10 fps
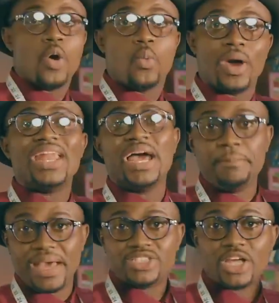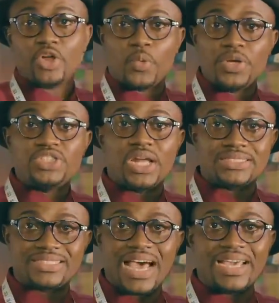When I measure the original
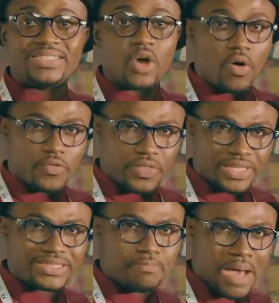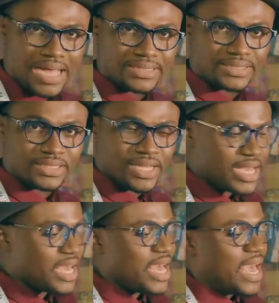size of this bust
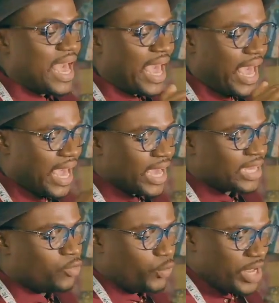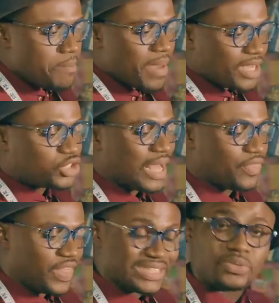and
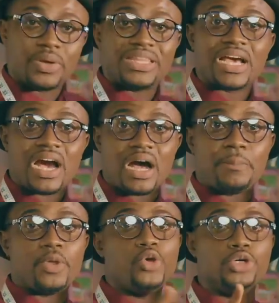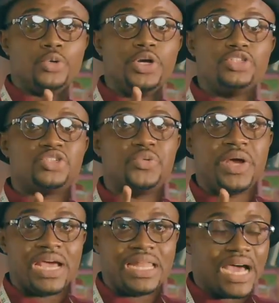remeasure this with the cap, you're going to
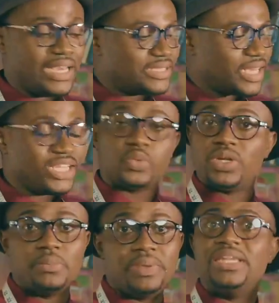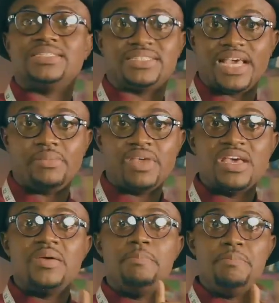realize it wouldn't be the same,
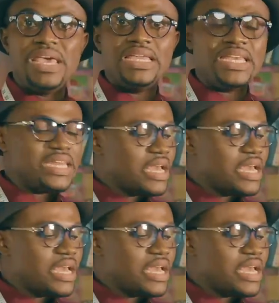meaning